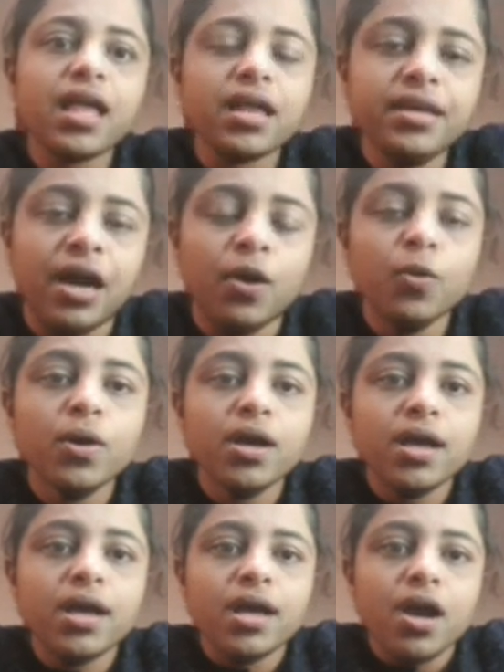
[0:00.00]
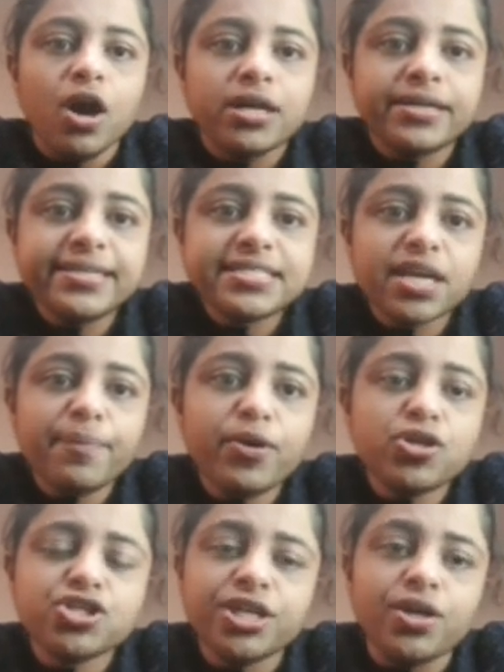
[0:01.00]
Now,
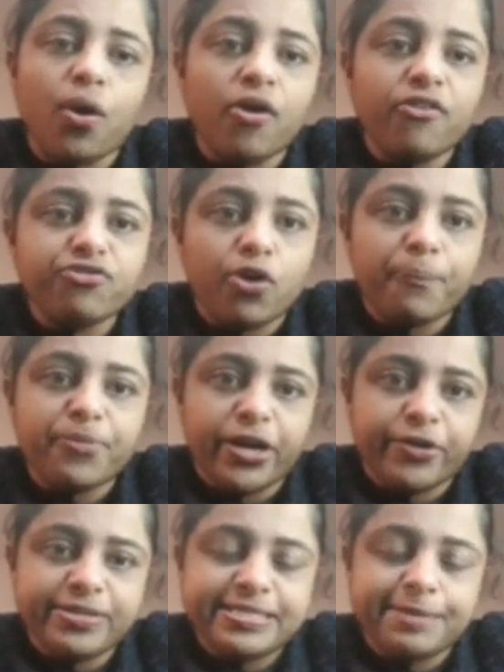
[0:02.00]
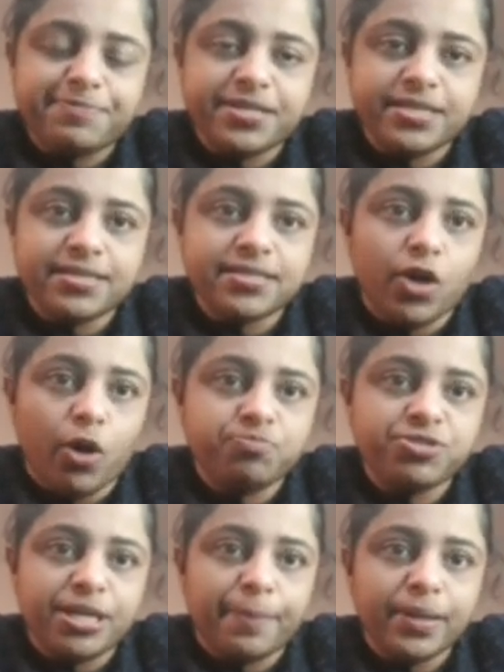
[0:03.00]
distribution of opioid receptors is the
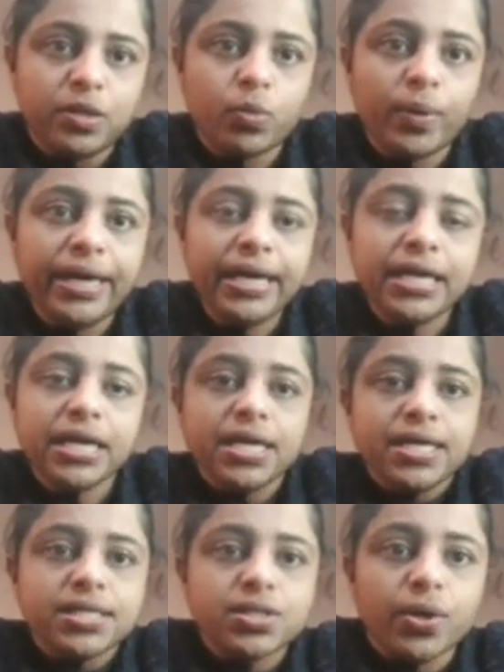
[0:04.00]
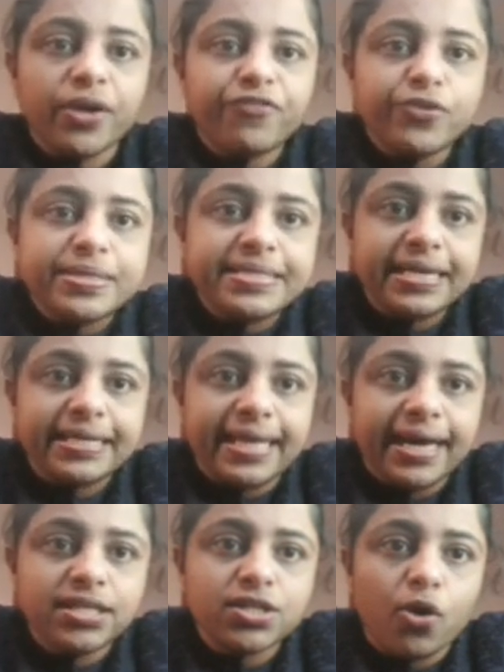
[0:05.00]
option number 3. So if you see
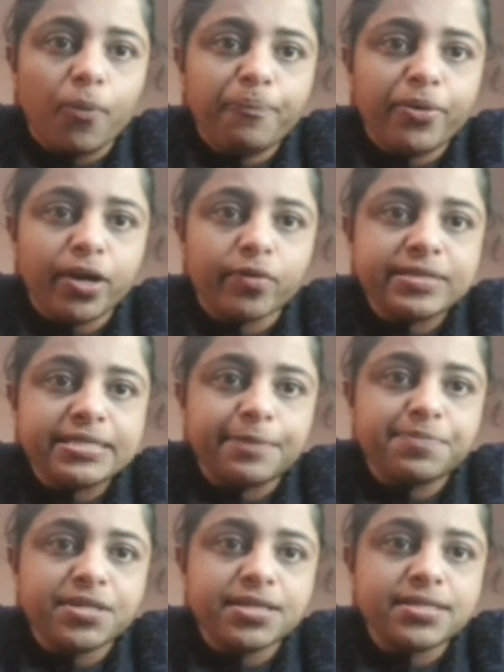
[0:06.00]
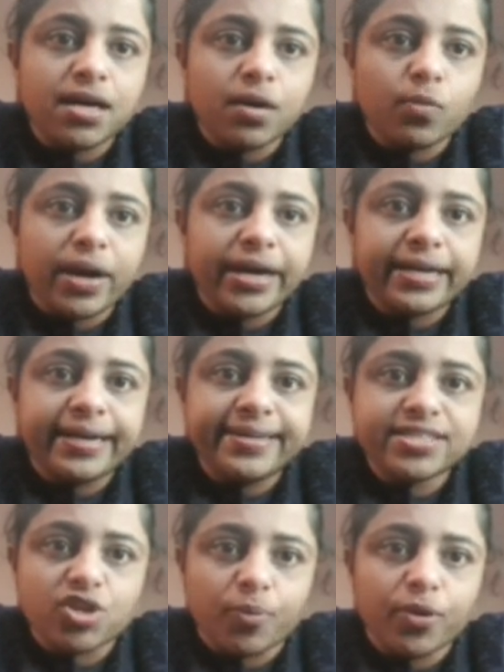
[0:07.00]
that opioid receptors are widely
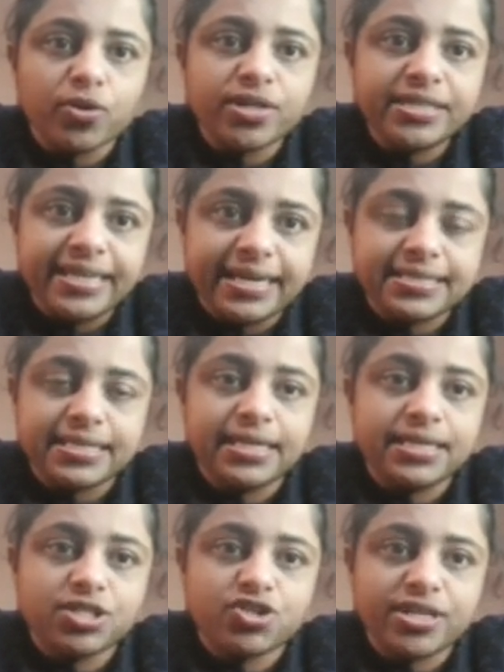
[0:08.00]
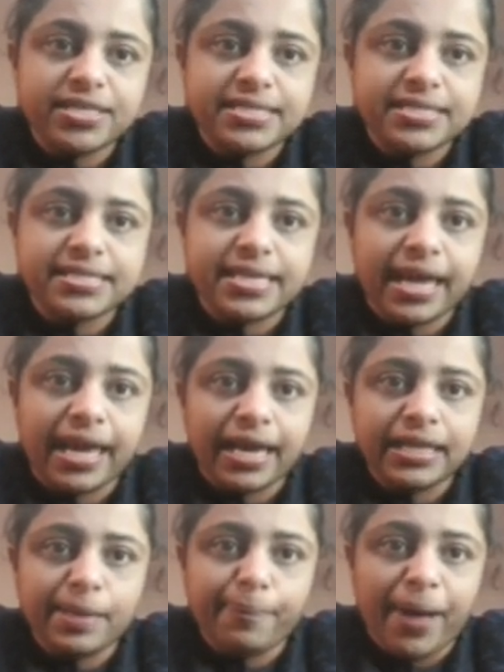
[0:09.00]
distributed, yes, it does say
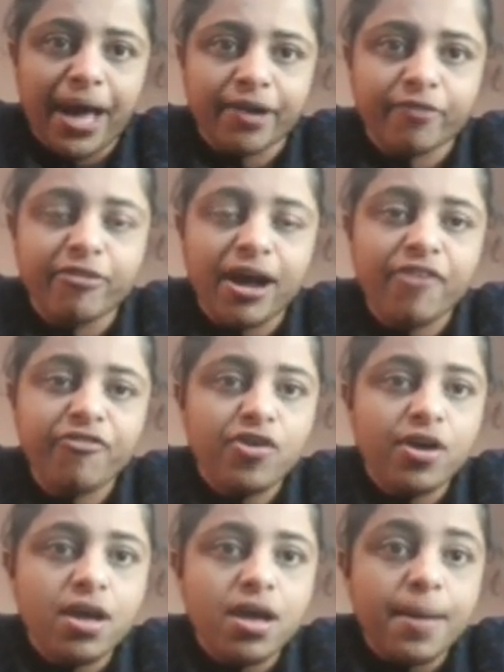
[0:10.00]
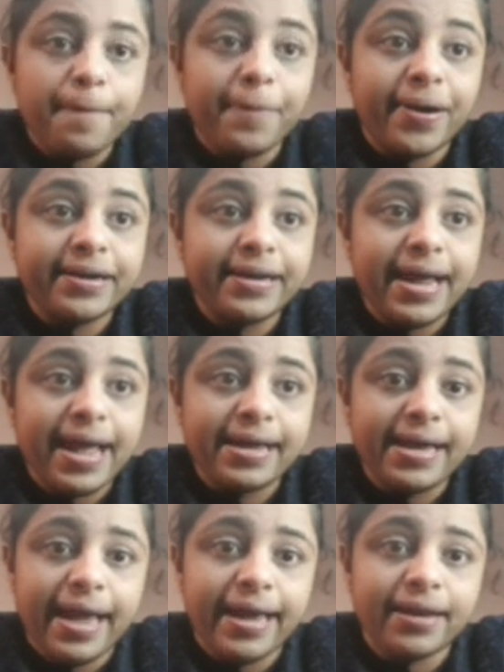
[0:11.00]
in the paragraph, but
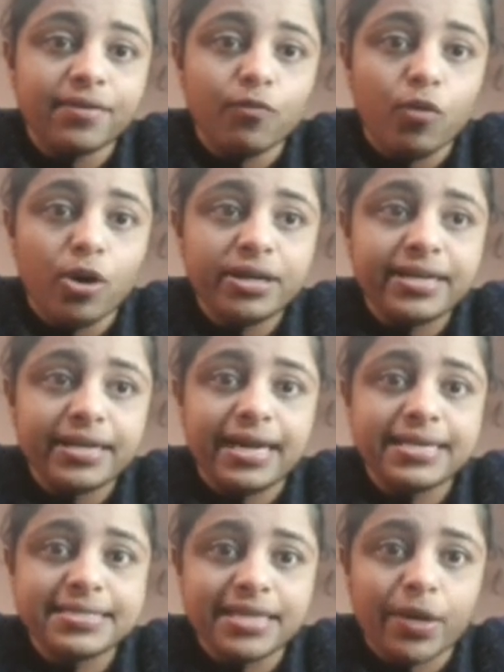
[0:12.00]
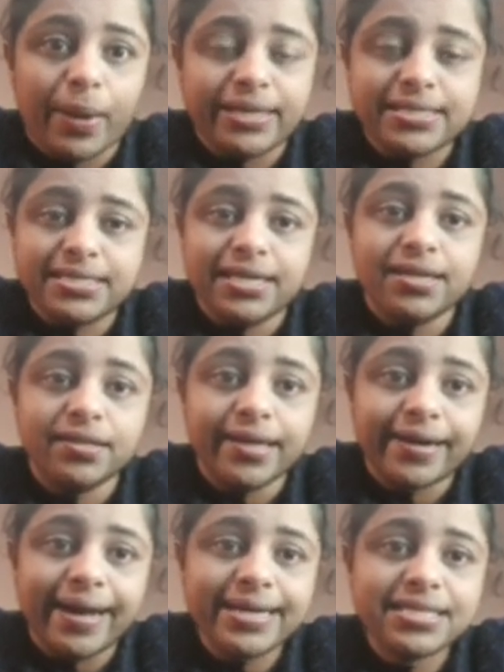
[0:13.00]
again, what is the question? The
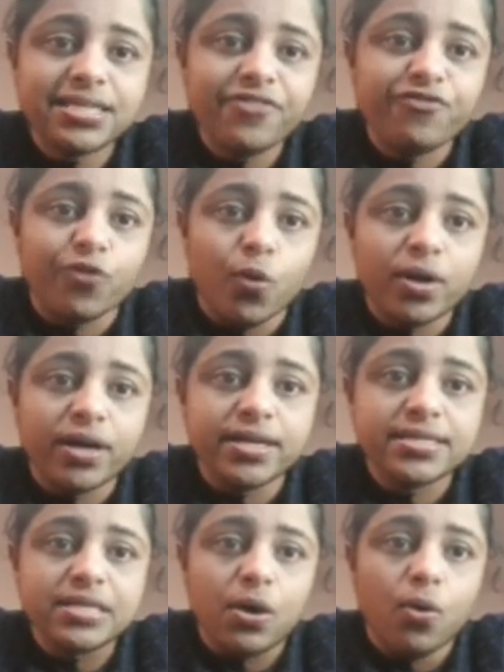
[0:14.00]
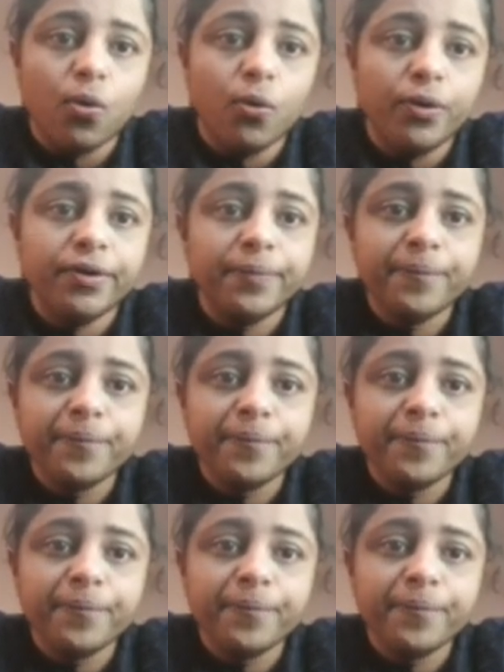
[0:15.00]
writer focus on.